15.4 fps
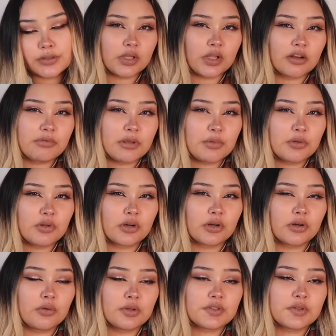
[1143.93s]
A lot of people
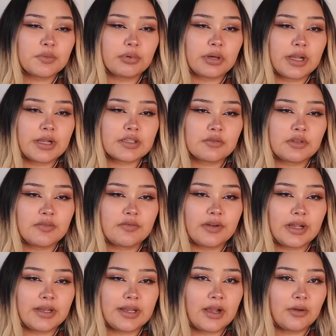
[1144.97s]
are always surprised when they
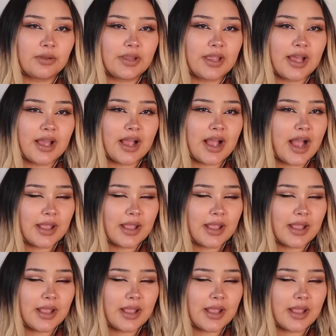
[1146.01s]
find out that